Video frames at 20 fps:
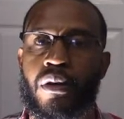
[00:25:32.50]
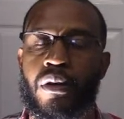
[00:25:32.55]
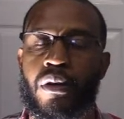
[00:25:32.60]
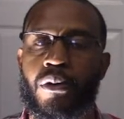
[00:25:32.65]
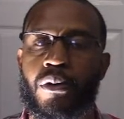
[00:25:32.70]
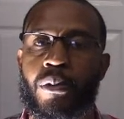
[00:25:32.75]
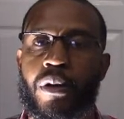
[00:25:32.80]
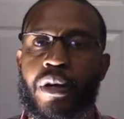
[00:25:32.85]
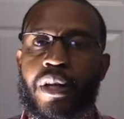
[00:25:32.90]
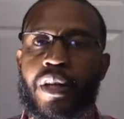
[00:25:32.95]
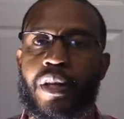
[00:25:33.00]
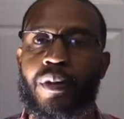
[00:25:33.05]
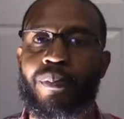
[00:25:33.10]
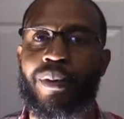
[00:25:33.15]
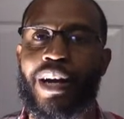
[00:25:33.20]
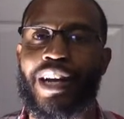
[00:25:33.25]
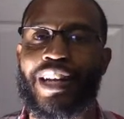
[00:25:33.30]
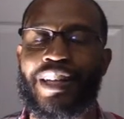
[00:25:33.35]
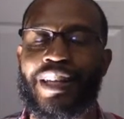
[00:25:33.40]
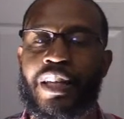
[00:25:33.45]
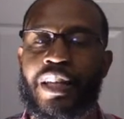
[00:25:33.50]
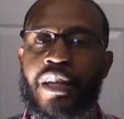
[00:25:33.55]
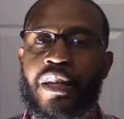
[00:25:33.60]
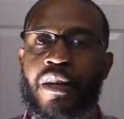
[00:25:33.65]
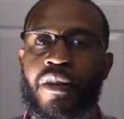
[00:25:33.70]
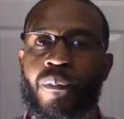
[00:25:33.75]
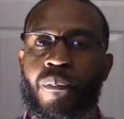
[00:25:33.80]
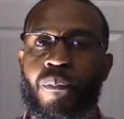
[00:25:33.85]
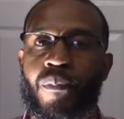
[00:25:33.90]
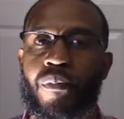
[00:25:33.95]
who were hit by
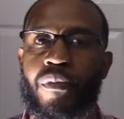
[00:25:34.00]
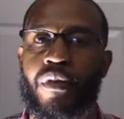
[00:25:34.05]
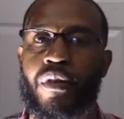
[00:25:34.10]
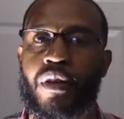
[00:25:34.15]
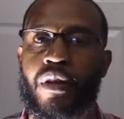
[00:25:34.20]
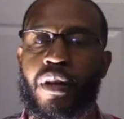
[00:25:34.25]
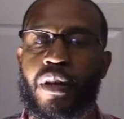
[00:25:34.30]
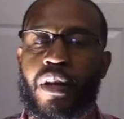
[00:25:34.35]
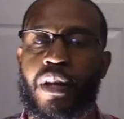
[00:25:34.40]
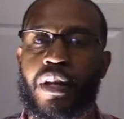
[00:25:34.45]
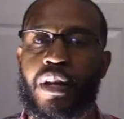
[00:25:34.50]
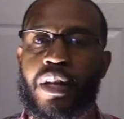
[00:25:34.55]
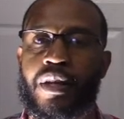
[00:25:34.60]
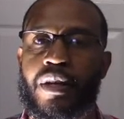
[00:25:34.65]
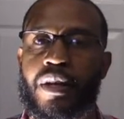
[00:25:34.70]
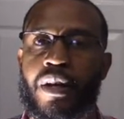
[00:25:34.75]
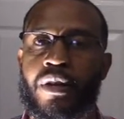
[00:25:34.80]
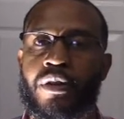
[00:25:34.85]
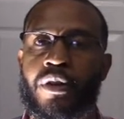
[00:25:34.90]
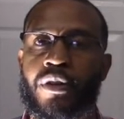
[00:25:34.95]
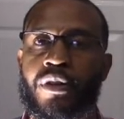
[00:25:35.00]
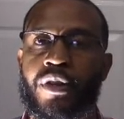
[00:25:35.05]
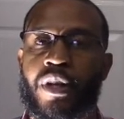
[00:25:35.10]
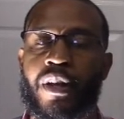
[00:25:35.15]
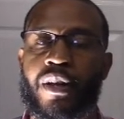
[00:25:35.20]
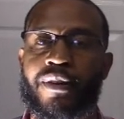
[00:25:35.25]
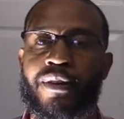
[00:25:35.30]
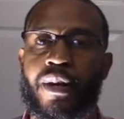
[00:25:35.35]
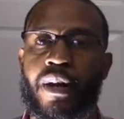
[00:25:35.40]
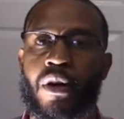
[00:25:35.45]
Ian and other
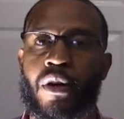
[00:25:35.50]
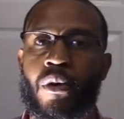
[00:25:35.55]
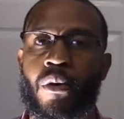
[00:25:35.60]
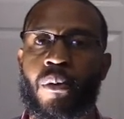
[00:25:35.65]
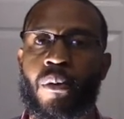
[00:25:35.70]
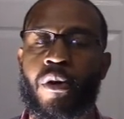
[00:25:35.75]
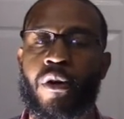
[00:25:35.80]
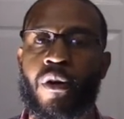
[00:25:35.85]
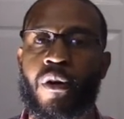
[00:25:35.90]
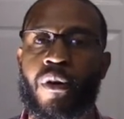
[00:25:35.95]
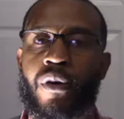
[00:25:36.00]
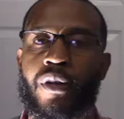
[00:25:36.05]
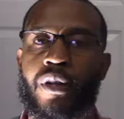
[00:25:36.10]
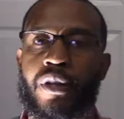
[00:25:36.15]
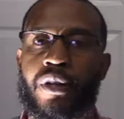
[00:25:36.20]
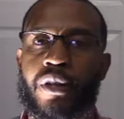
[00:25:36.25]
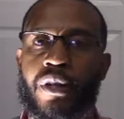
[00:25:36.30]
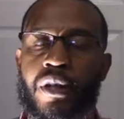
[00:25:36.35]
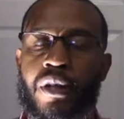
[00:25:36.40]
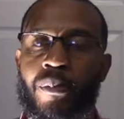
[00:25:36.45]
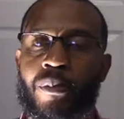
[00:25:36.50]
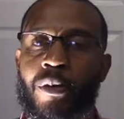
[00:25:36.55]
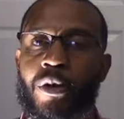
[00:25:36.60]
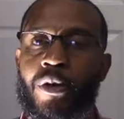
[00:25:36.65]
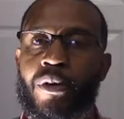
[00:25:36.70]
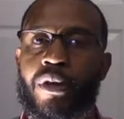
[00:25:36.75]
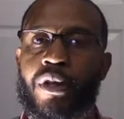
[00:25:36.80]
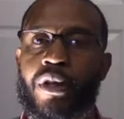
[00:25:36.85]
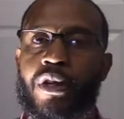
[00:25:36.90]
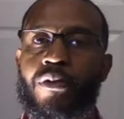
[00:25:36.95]
things that are going on in the
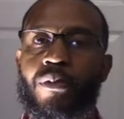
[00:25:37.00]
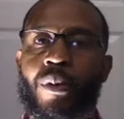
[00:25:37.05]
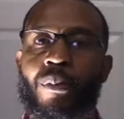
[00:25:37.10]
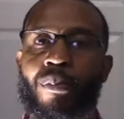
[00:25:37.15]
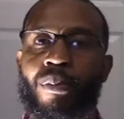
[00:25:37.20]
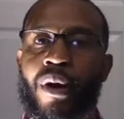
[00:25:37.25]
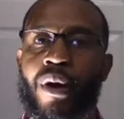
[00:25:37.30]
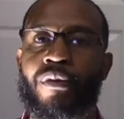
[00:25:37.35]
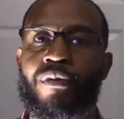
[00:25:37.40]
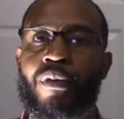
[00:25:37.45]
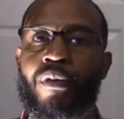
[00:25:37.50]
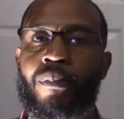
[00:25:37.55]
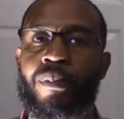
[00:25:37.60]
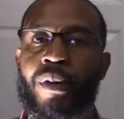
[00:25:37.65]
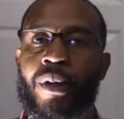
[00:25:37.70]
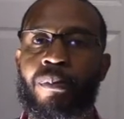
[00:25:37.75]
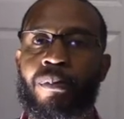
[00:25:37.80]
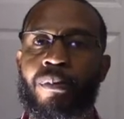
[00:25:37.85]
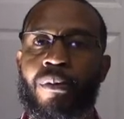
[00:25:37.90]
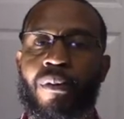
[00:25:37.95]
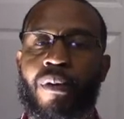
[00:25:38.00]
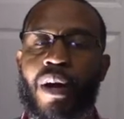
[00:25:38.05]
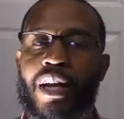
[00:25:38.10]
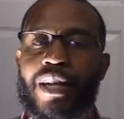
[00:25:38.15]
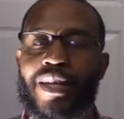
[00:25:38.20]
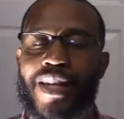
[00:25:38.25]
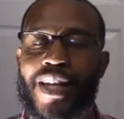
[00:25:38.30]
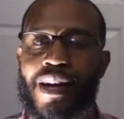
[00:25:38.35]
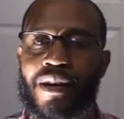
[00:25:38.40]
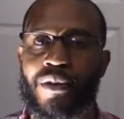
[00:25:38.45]
communities. We pray for people
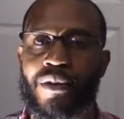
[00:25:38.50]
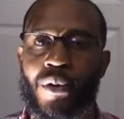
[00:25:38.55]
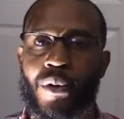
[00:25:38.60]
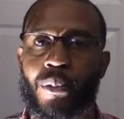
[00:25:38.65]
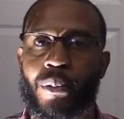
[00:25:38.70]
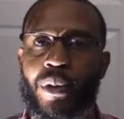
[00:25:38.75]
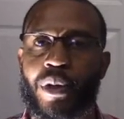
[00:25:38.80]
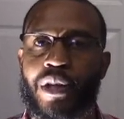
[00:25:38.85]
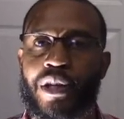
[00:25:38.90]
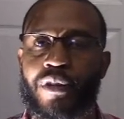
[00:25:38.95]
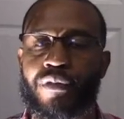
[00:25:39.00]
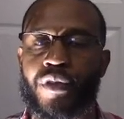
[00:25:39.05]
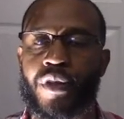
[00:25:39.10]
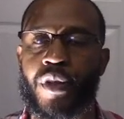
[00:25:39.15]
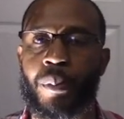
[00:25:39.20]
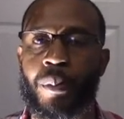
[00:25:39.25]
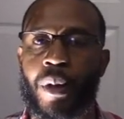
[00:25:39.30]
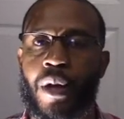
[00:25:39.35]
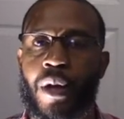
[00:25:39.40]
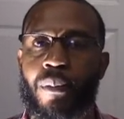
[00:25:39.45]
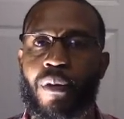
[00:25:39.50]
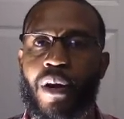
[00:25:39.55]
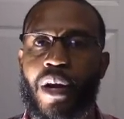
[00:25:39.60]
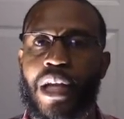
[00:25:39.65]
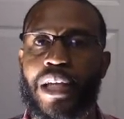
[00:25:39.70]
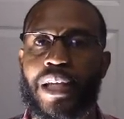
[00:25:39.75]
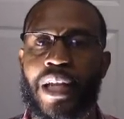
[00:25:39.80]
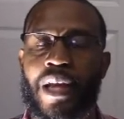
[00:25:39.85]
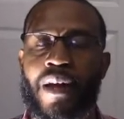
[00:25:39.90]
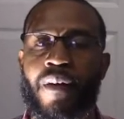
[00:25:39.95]
right now, Lord. We lift them up
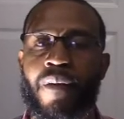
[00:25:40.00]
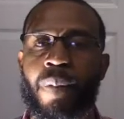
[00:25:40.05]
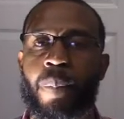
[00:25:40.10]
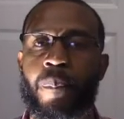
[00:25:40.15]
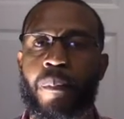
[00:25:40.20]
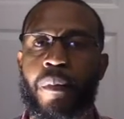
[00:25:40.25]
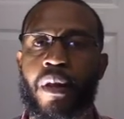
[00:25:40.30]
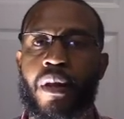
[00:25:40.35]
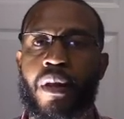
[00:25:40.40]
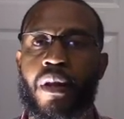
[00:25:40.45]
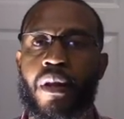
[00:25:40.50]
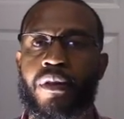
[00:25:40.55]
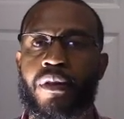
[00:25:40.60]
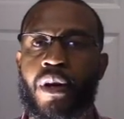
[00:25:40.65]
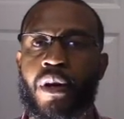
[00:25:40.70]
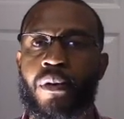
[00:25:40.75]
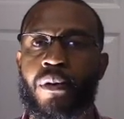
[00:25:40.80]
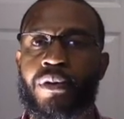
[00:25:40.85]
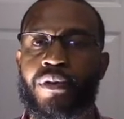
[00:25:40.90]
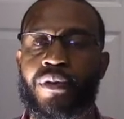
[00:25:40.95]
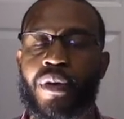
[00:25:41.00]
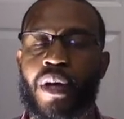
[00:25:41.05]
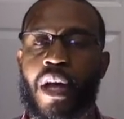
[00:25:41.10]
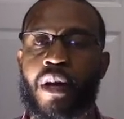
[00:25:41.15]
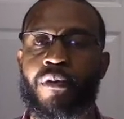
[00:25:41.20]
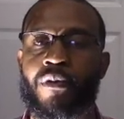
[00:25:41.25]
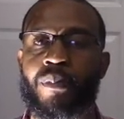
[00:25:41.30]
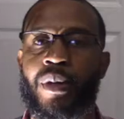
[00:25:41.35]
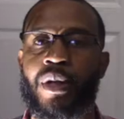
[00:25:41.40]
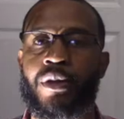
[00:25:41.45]
right now, those who
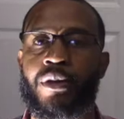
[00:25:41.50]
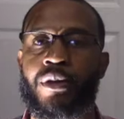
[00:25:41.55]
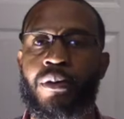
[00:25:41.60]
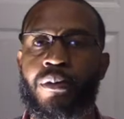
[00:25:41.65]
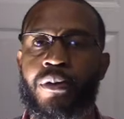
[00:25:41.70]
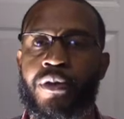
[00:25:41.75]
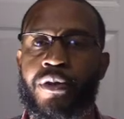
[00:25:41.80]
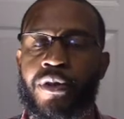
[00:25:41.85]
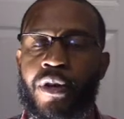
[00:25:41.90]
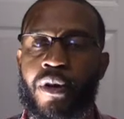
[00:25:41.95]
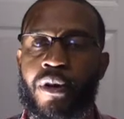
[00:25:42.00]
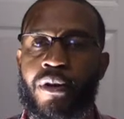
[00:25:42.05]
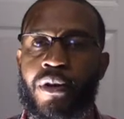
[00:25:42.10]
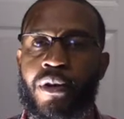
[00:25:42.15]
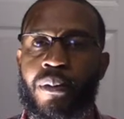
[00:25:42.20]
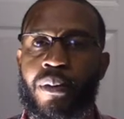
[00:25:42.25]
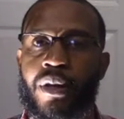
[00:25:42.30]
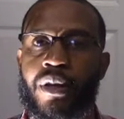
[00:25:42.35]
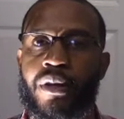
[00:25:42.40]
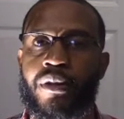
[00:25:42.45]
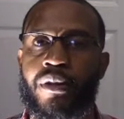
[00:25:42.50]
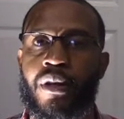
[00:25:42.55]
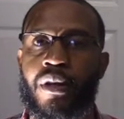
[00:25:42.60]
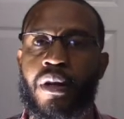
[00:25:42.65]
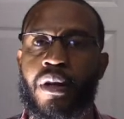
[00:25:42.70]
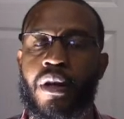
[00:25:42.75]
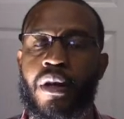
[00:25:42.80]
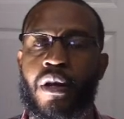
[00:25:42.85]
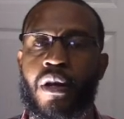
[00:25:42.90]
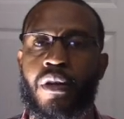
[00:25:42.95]
have been through surgeries,
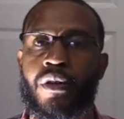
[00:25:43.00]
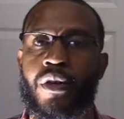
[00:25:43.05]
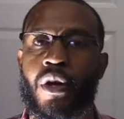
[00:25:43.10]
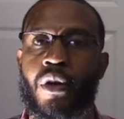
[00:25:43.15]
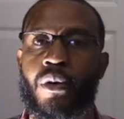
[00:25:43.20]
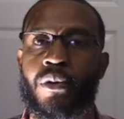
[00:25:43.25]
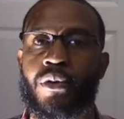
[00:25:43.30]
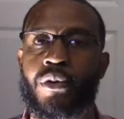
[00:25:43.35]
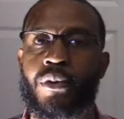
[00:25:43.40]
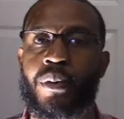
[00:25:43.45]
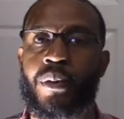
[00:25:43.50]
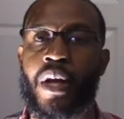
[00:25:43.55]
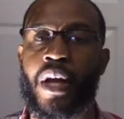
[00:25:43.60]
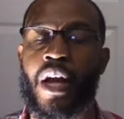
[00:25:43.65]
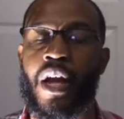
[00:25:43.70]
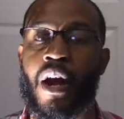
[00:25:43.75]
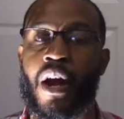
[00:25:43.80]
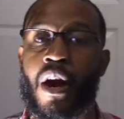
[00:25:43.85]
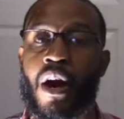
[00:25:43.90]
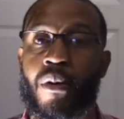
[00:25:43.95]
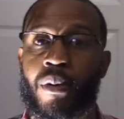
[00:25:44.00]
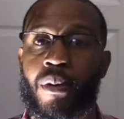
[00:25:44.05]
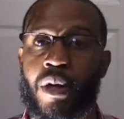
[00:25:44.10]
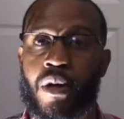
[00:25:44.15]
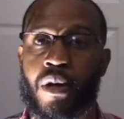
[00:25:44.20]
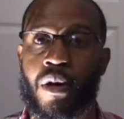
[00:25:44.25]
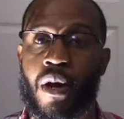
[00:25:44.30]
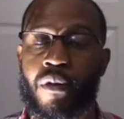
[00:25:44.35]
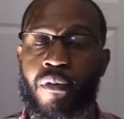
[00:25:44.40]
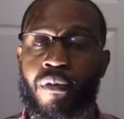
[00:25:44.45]
those who are
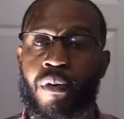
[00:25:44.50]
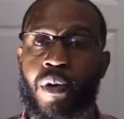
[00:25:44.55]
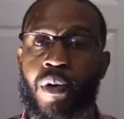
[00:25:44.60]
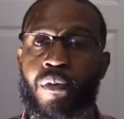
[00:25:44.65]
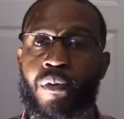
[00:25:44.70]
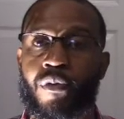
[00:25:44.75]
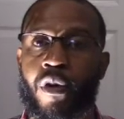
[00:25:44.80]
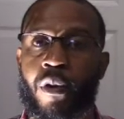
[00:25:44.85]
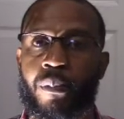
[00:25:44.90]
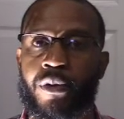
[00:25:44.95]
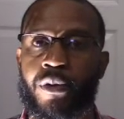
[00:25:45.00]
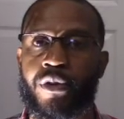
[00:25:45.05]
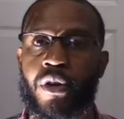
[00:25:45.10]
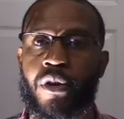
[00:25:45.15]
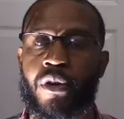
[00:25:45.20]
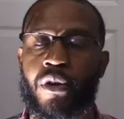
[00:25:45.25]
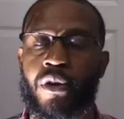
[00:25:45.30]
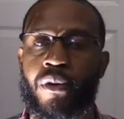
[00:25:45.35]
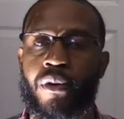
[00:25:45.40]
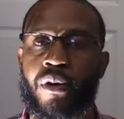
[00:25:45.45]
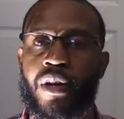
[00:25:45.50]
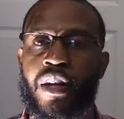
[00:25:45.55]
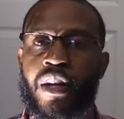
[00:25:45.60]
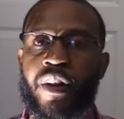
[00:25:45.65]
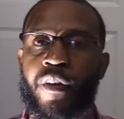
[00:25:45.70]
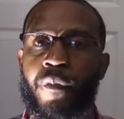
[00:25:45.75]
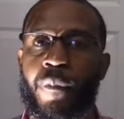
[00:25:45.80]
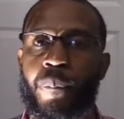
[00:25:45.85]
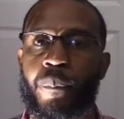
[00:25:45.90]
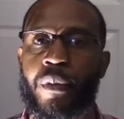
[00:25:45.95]
recovering from
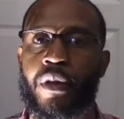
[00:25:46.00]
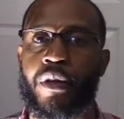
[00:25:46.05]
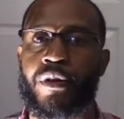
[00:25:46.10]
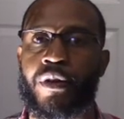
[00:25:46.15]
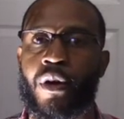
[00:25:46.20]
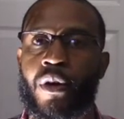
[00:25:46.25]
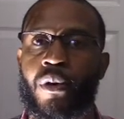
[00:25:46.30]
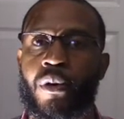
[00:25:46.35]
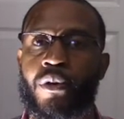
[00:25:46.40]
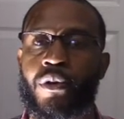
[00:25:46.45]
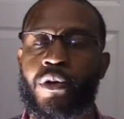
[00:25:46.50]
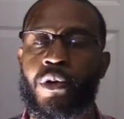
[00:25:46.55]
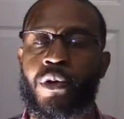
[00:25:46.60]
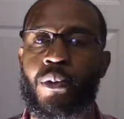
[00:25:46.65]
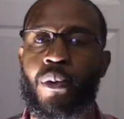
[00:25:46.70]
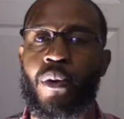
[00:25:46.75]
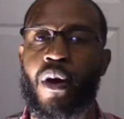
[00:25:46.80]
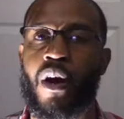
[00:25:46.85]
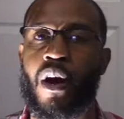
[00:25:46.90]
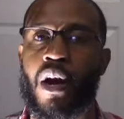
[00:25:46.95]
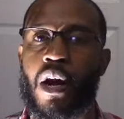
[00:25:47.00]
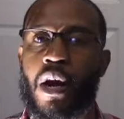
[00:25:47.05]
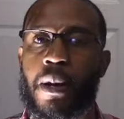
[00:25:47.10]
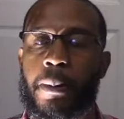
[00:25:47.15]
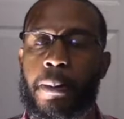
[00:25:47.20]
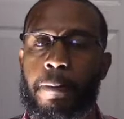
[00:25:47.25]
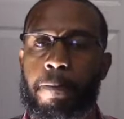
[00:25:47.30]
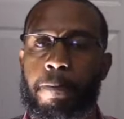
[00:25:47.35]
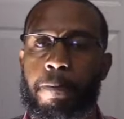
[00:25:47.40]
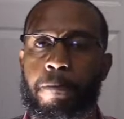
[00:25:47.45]
surgery, those who are